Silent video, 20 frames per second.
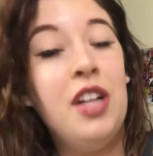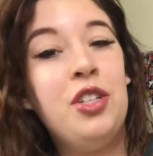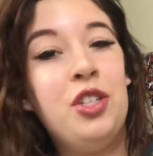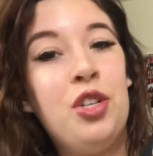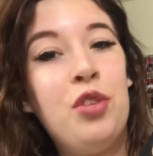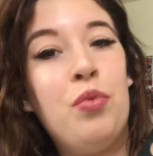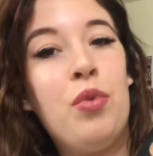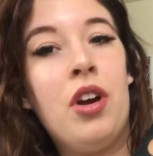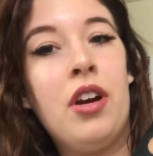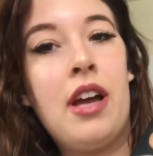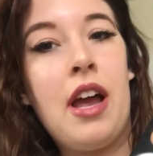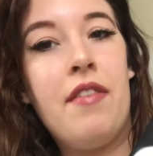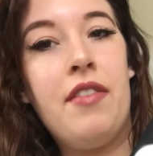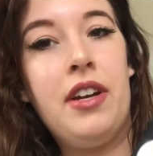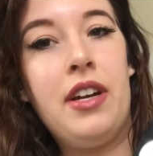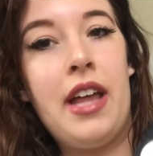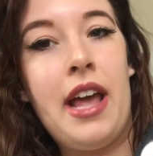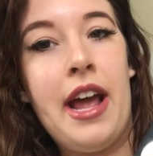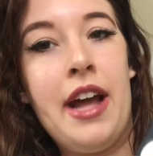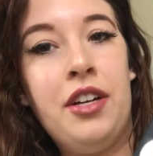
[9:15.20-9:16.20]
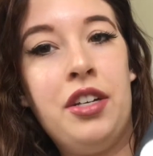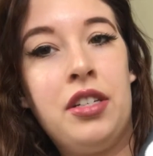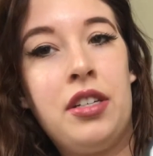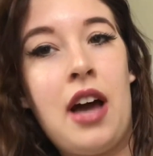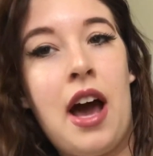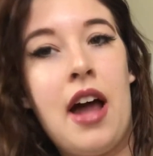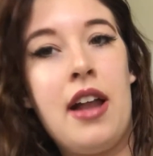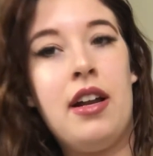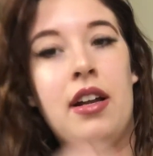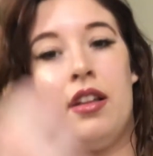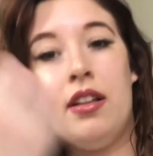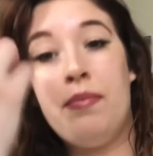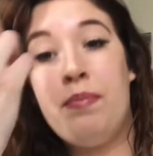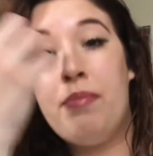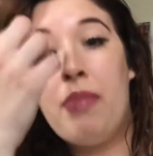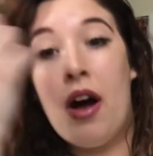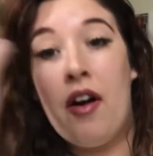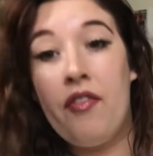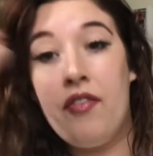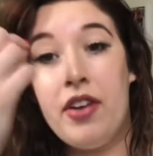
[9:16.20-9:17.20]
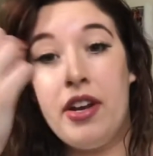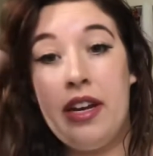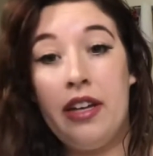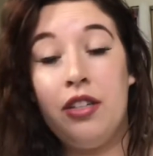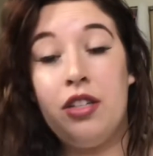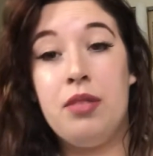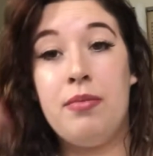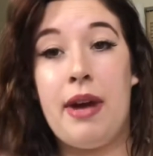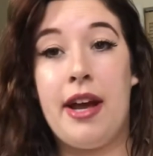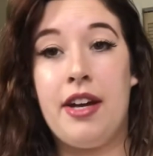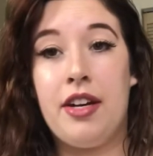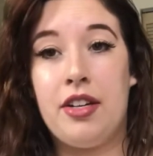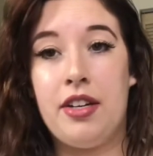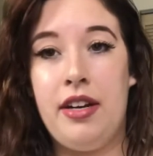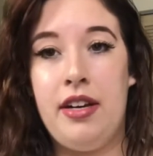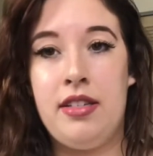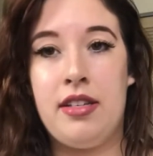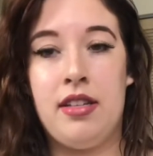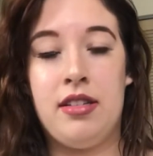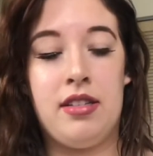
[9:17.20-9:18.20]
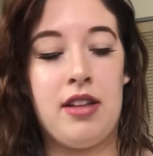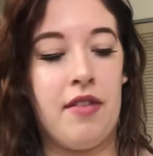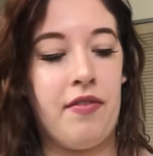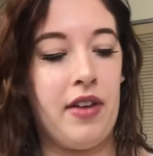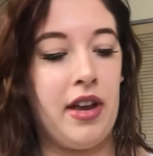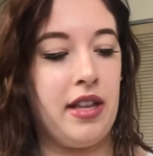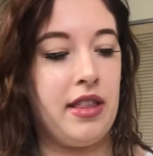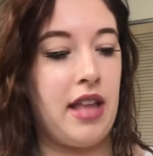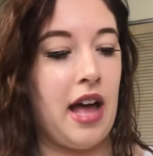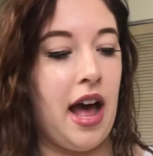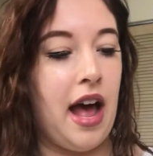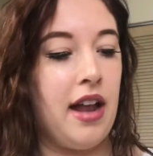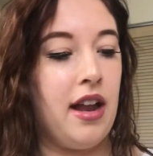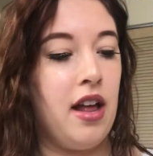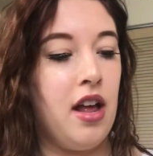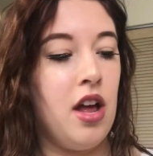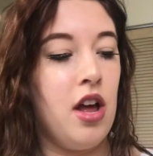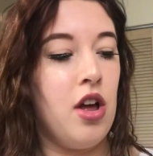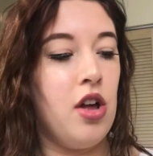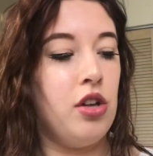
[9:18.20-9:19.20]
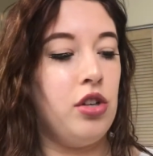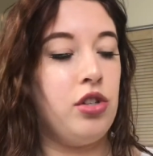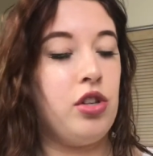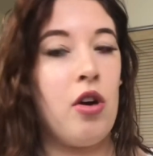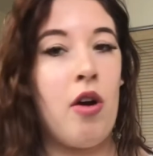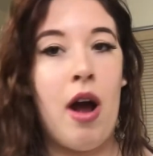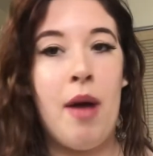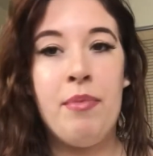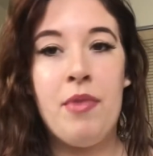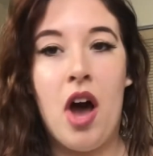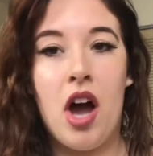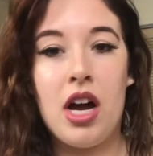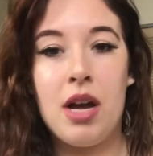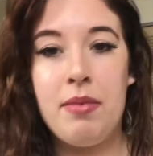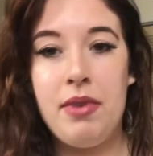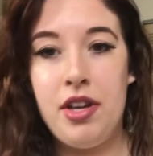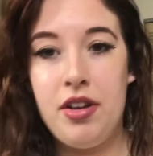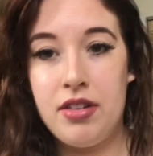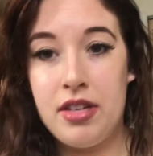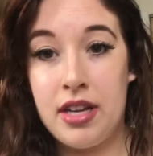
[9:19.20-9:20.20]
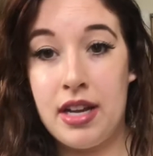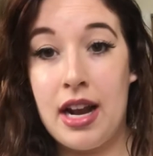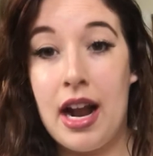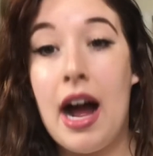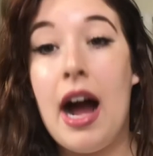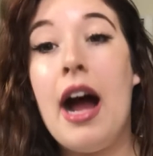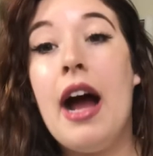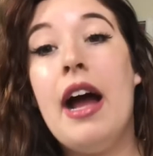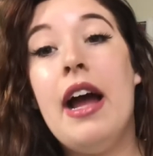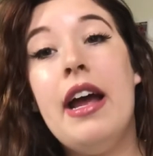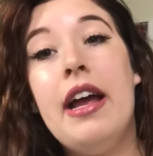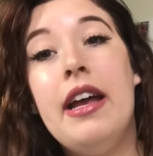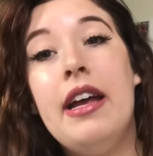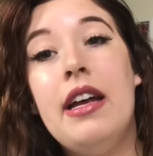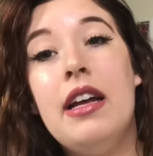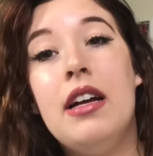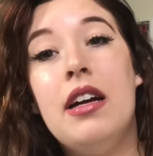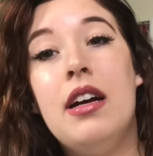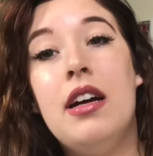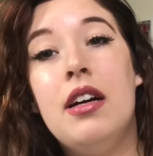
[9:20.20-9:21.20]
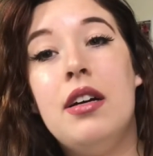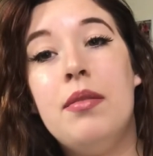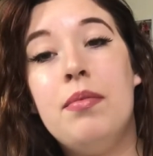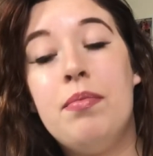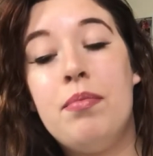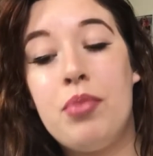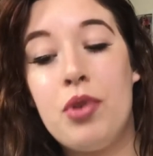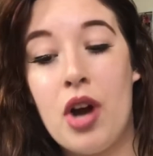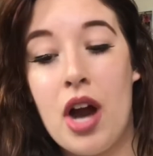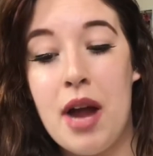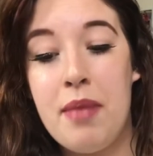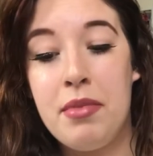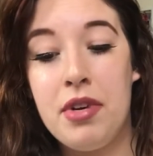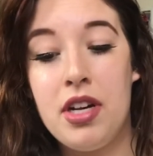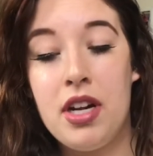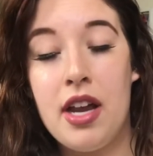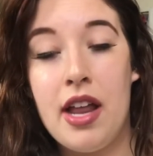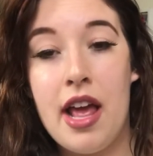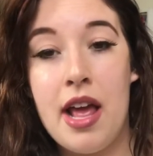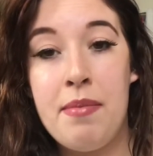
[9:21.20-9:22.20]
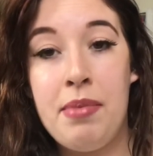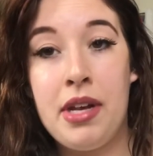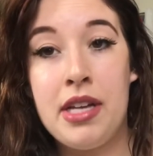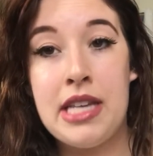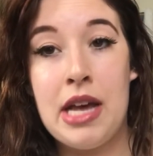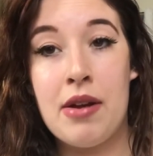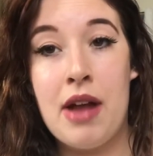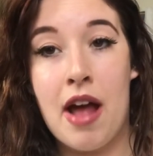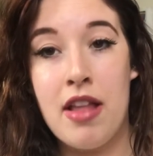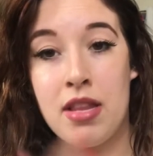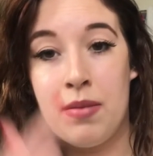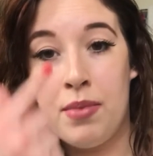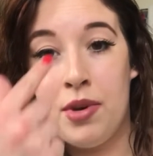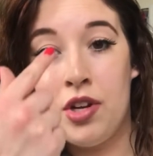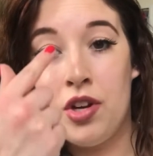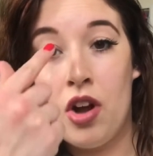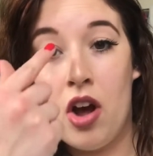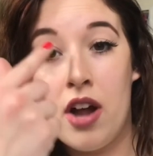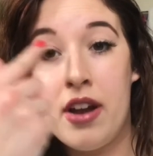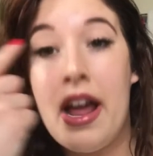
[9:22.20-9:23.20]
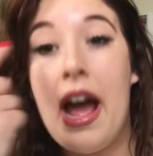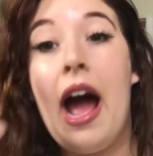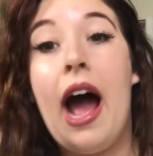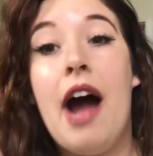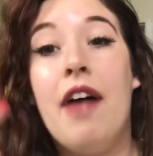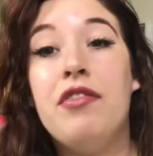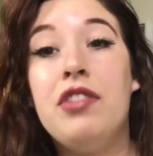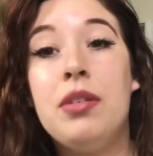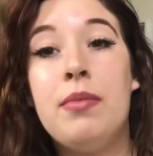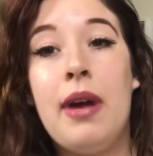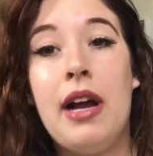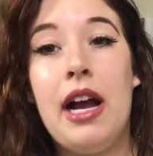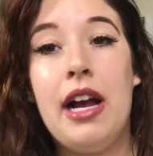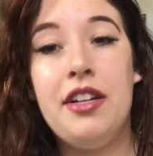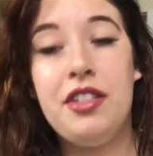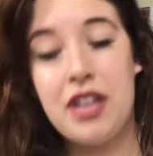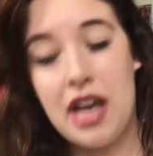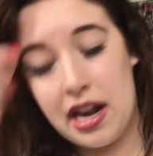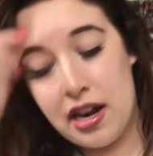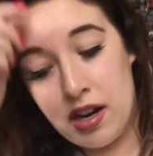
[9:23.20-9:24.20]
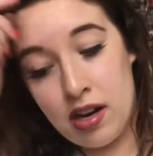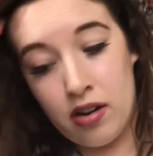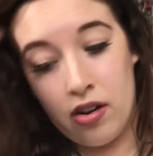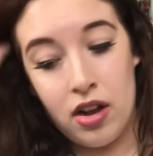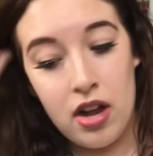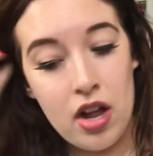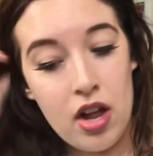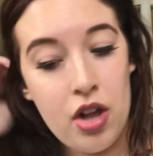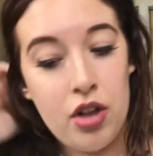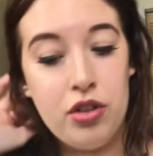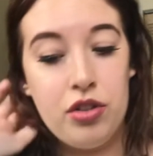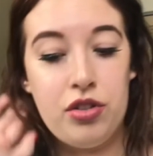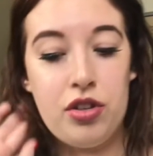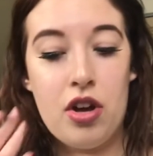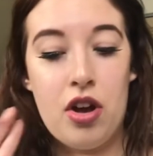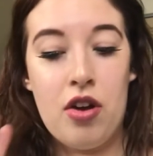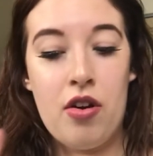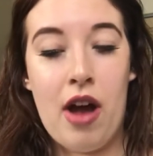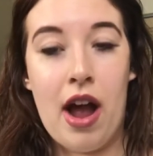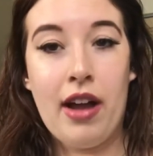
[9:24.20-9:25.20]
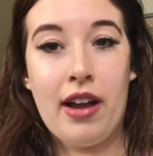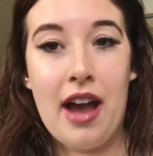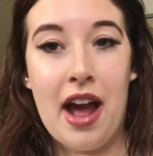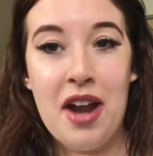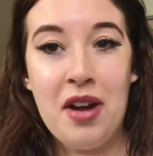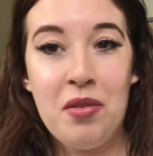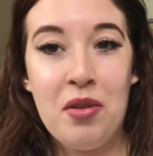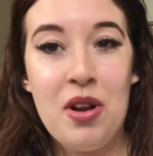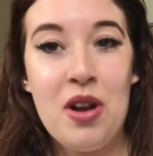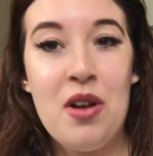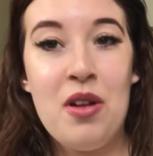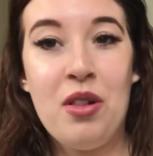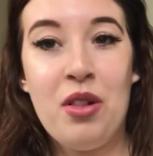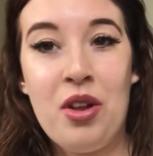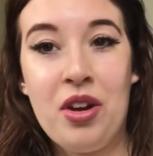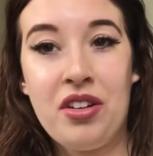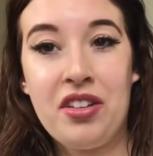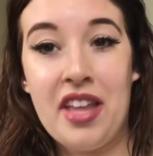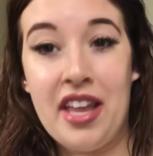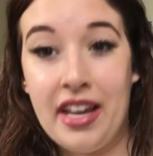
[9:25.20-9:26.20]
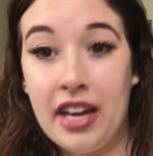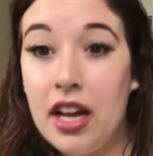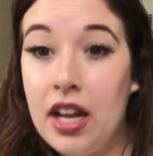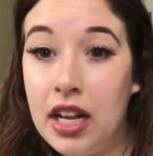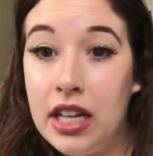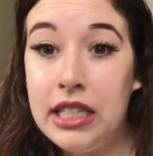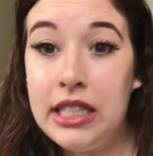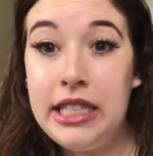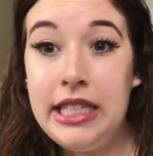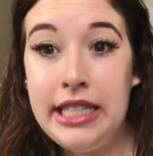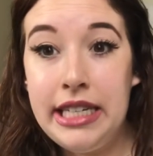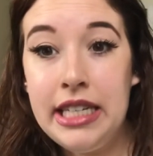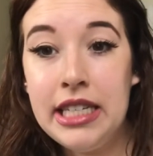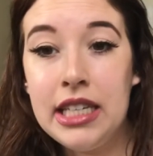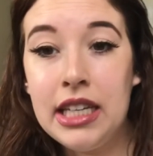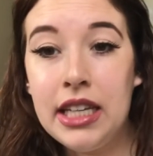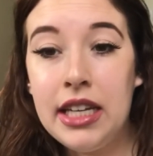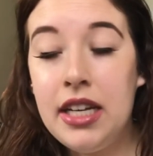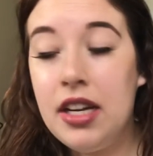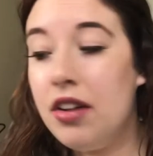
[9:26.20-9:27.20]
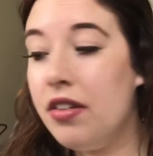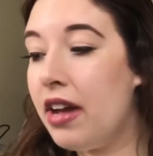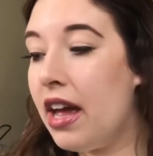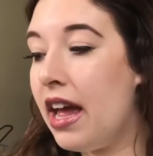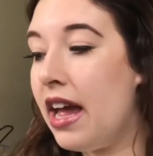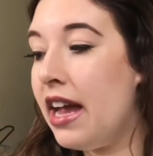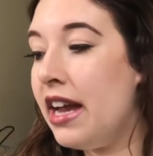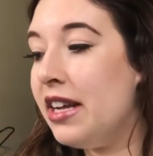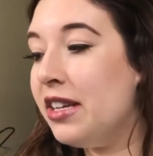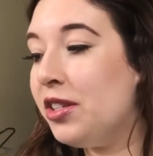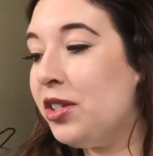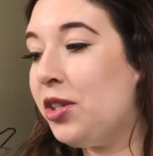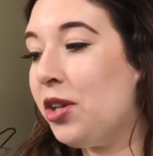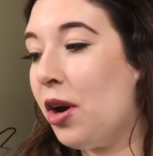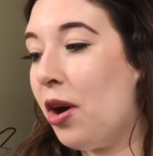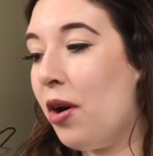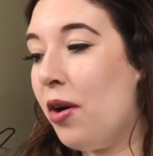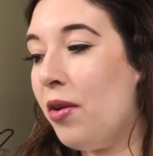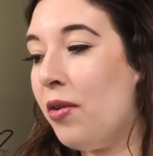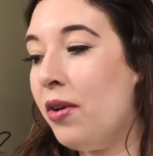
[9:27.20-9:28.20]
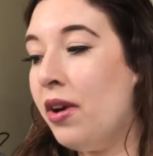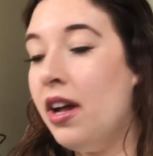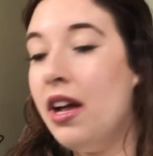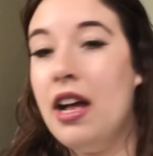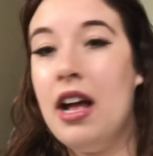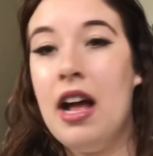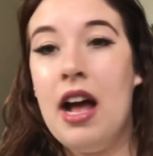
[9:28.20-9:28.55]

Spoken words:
to work every day. Just kind of buff it into my crease and stuff like that. So I'm not going to be using an eye primer today because I would have to put it on after my eyeshadow. So I kind of want to look like decently okay. So